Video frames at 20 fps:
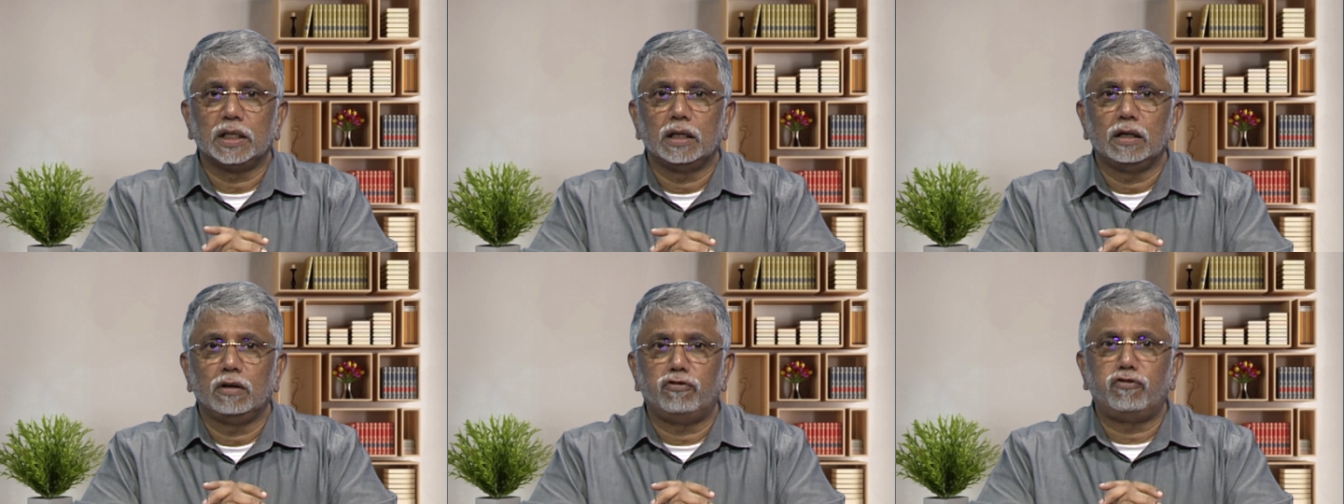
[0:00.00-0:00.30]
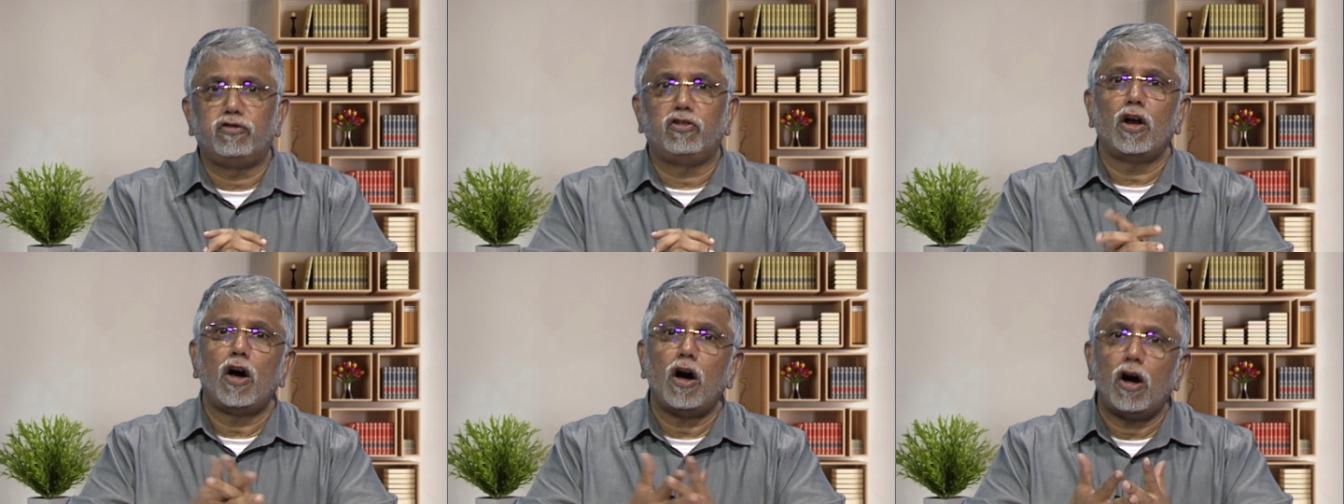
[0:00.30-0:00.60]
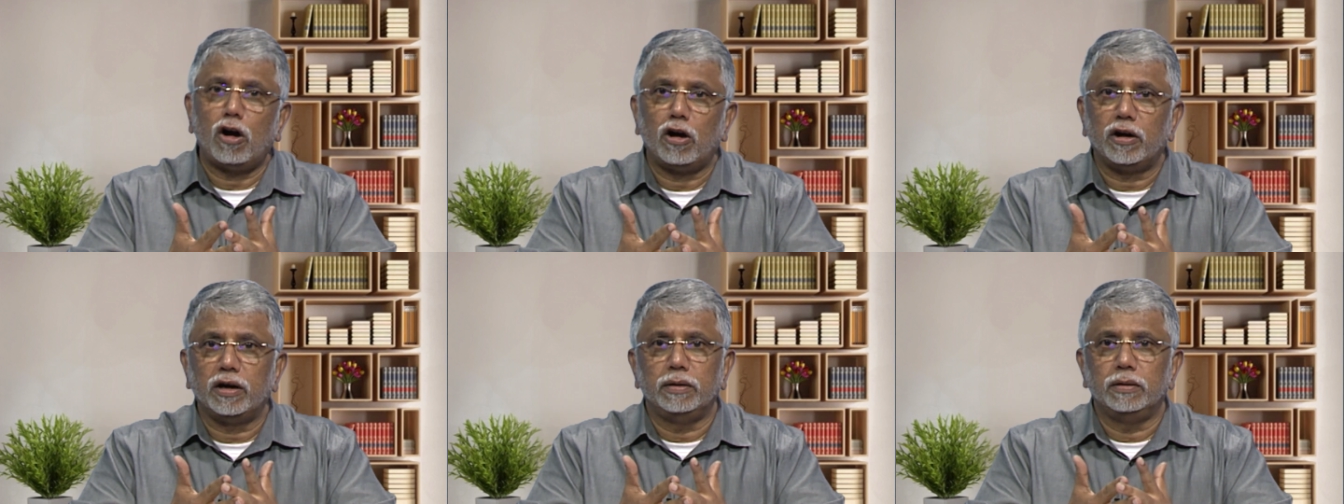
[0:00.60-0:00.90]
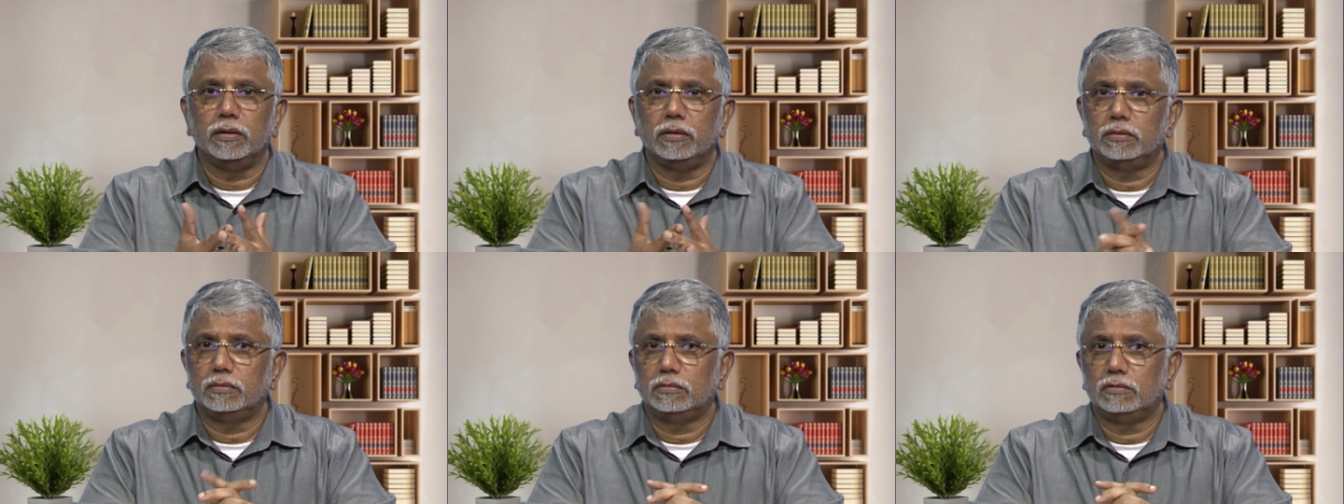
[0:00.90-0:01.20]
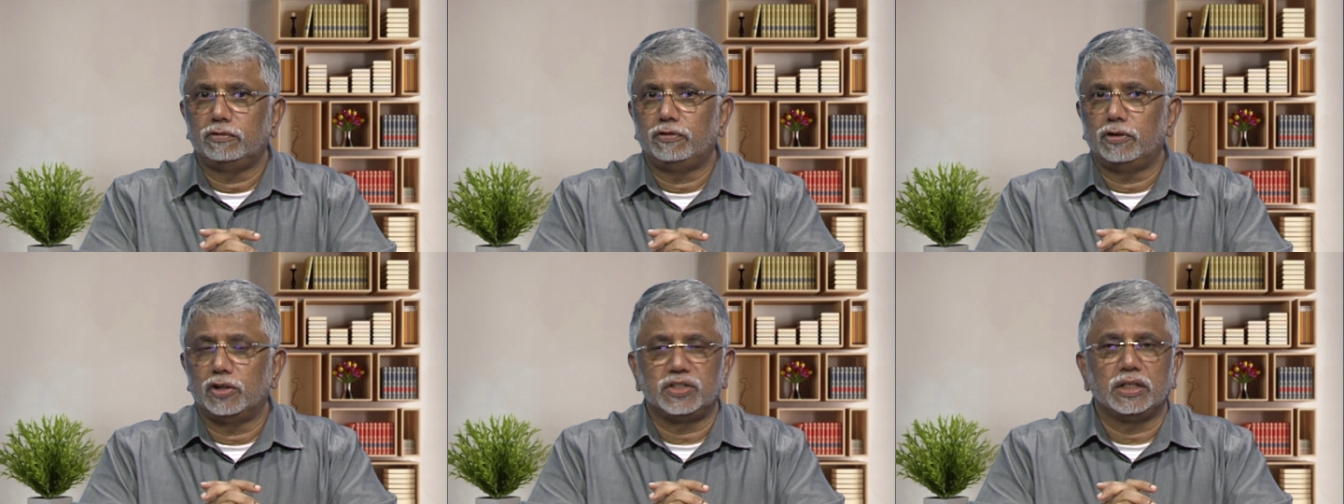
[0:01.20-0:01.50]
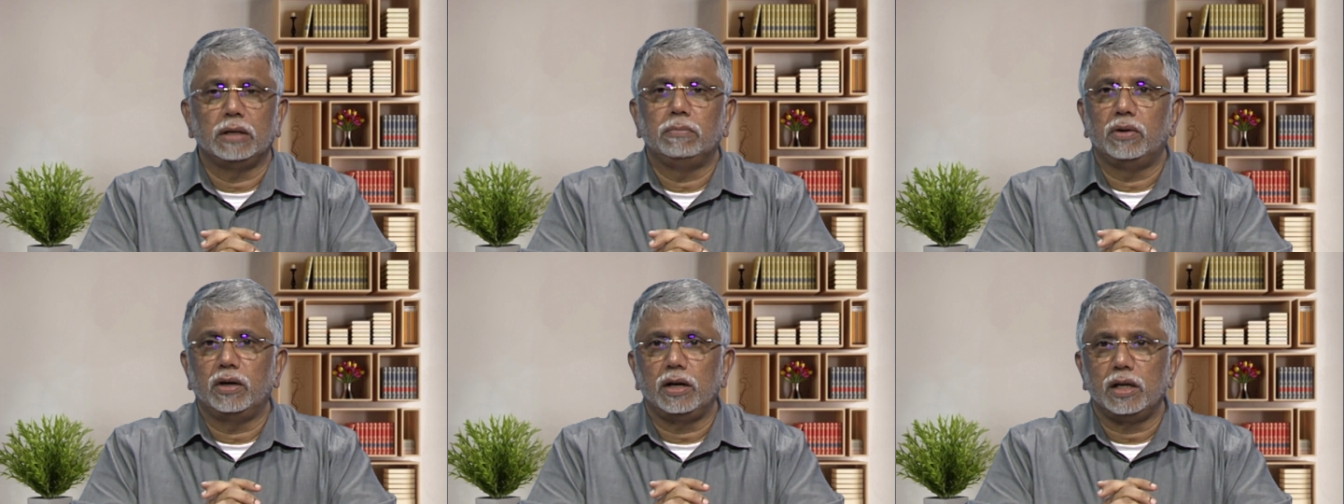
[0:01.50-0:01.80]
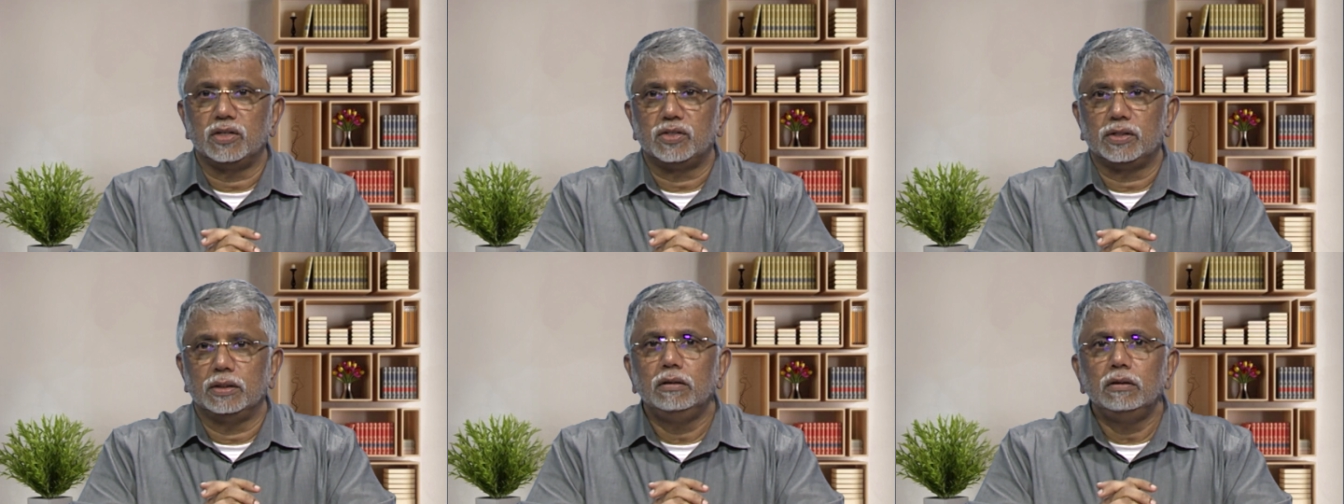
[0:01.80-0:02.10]
flawed for some
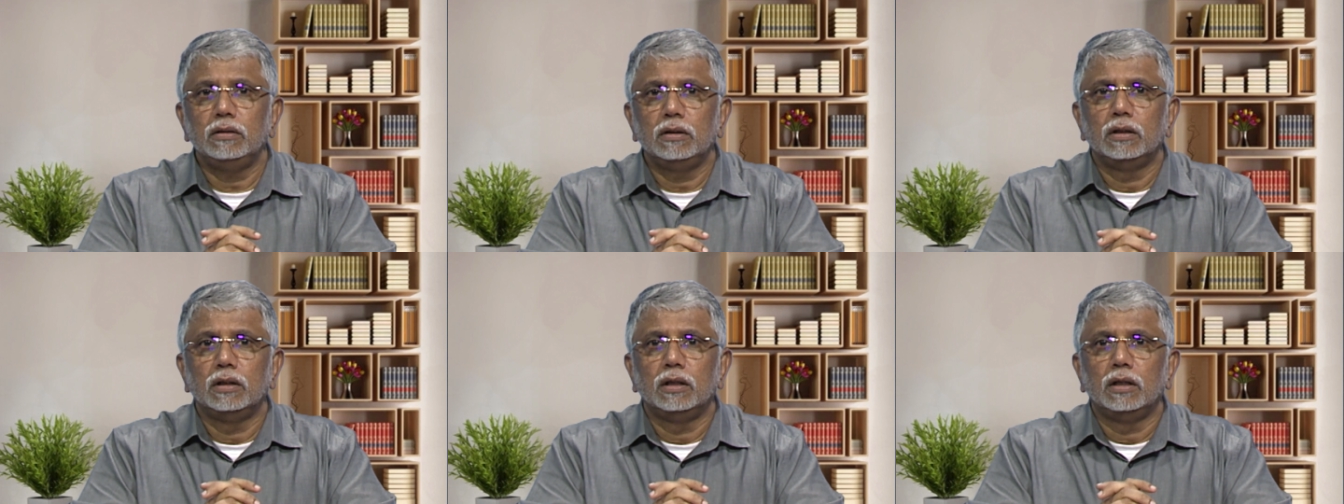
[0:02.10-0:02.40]
reason,